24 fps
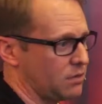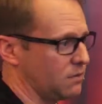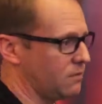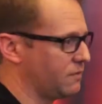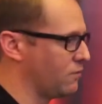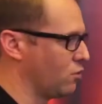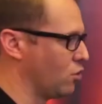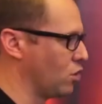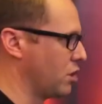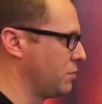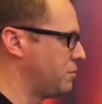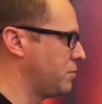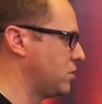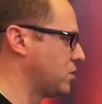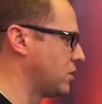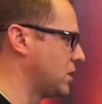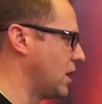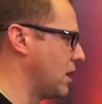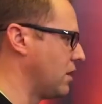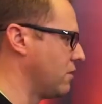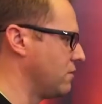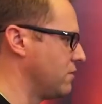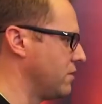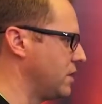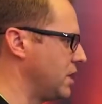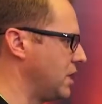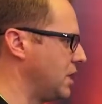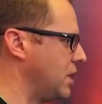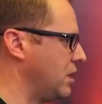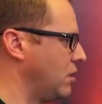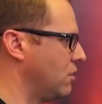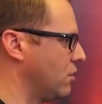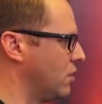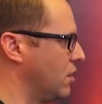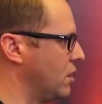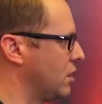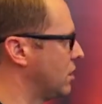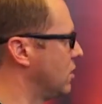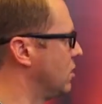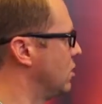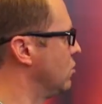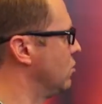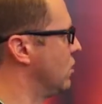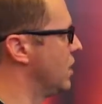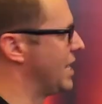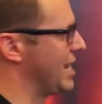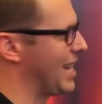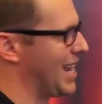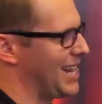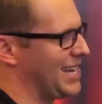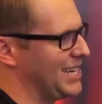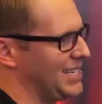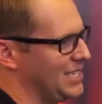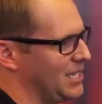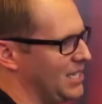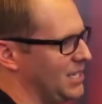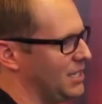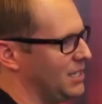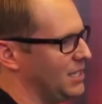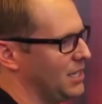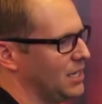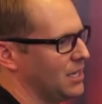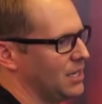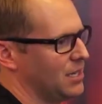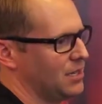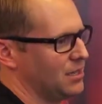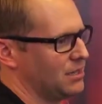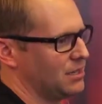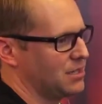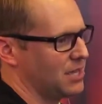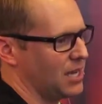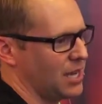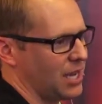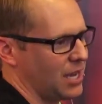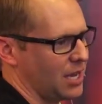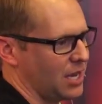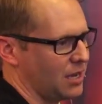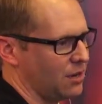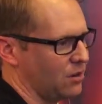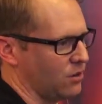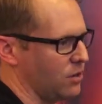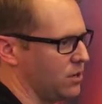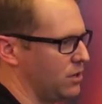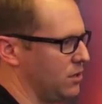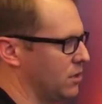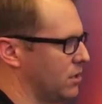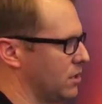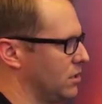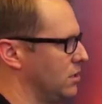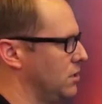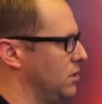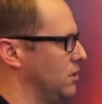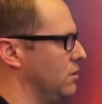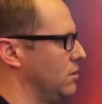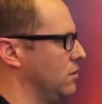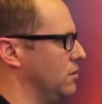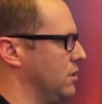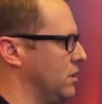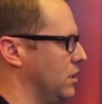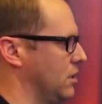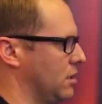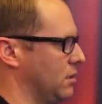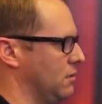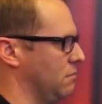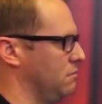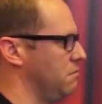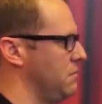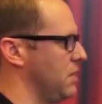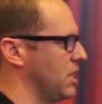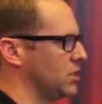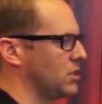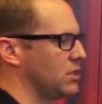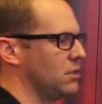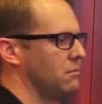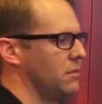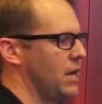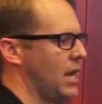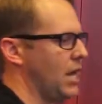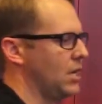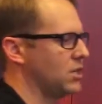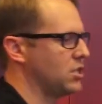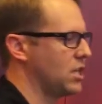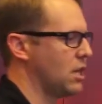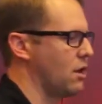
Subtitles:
40% read, or you can do a 90-10, or you can mix and match